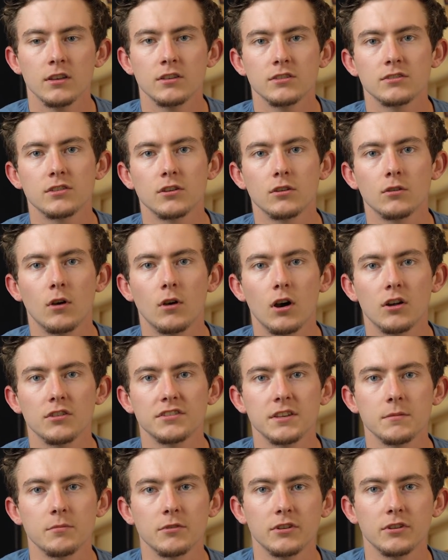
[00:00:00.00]
So I'll
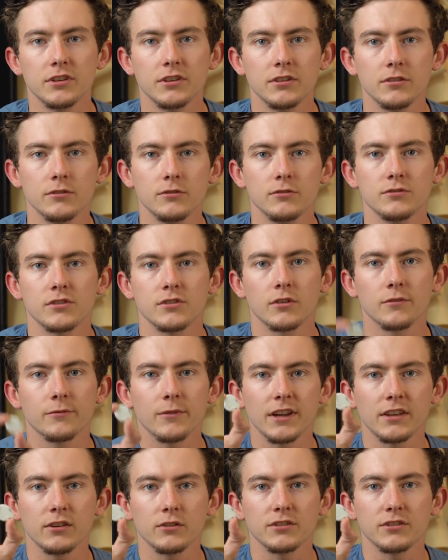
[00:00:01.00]
typically use a
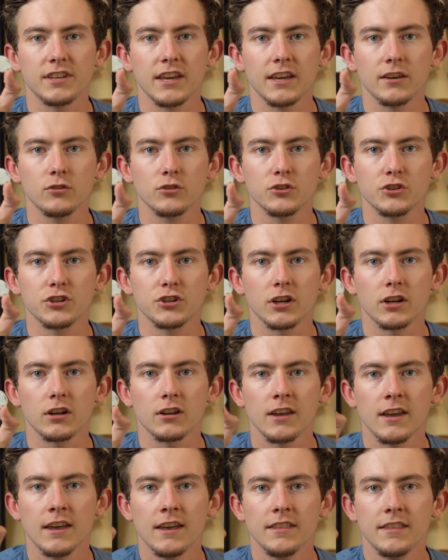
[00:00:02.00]
regular tailor's chalk.